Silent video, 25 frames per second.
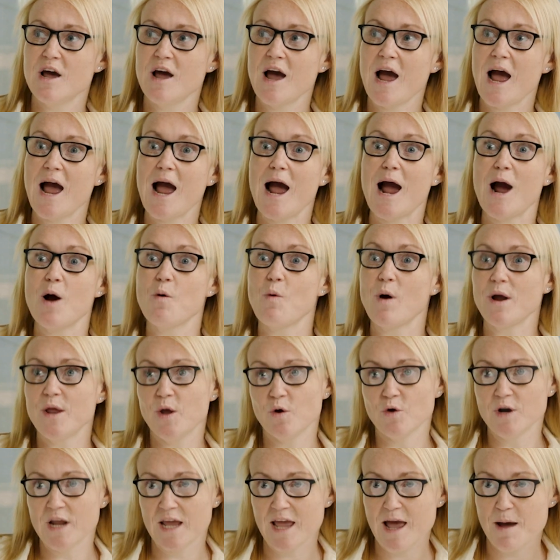how are you
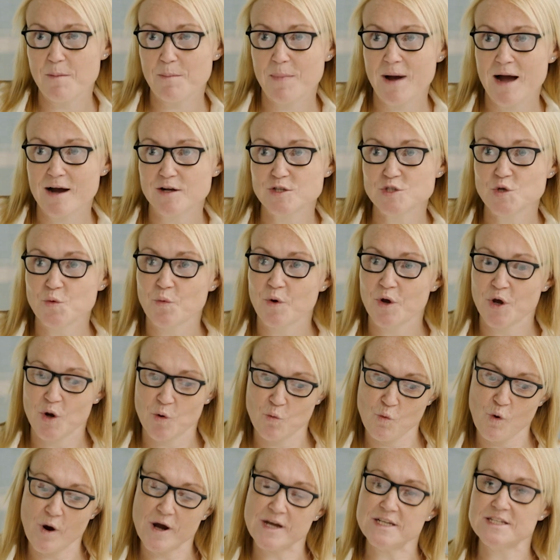going to get back to work?
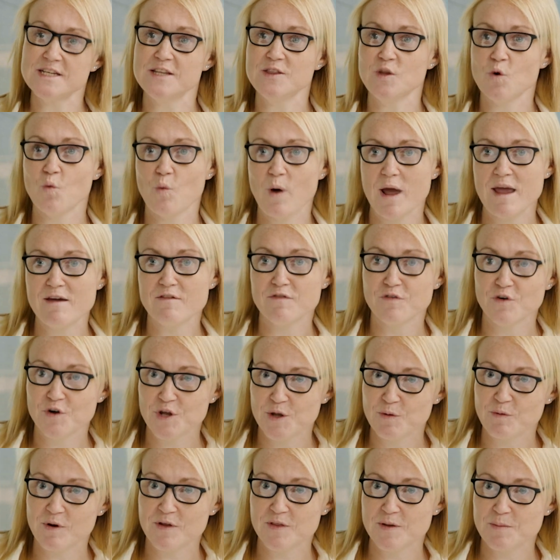What is in the way for
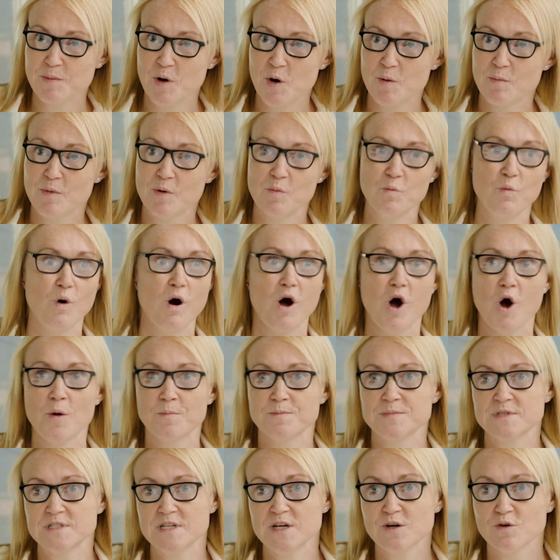you at the moment? What
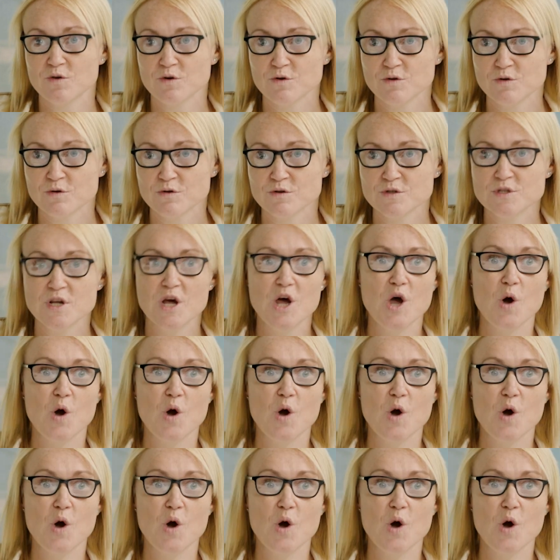obstacles?